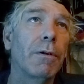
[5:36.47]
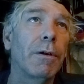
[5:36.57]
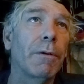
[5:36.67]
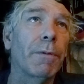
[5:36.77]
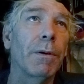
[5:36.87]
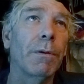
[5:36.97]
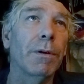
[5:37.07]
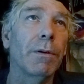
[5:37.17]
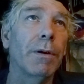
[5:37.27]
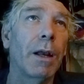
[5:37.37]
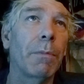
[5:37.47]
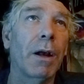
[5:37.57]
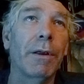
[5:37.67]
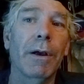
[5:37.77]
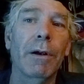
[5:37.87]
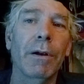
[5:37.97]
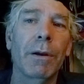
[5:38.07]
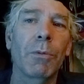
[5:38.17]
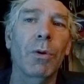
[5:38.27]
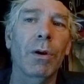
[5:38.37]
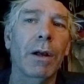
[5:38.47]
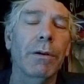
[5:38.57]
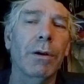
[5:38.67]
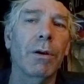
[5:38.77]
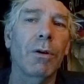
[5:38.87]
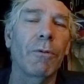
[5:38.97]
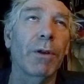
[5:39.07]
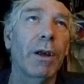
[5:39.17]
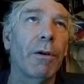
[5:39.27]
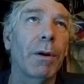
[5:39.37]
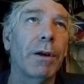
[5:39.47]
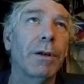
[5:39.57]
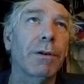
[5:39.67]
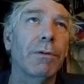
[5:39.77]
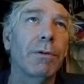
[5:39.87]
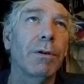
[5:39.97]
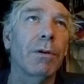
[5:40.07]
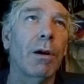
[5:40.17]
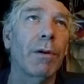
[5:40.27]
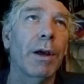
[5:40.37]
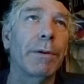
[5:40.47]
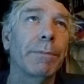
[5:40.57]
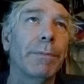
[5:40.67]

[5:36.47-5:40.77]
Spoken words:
if there's anybody there anymore, I don't know. Hopefully everybody's doing all right.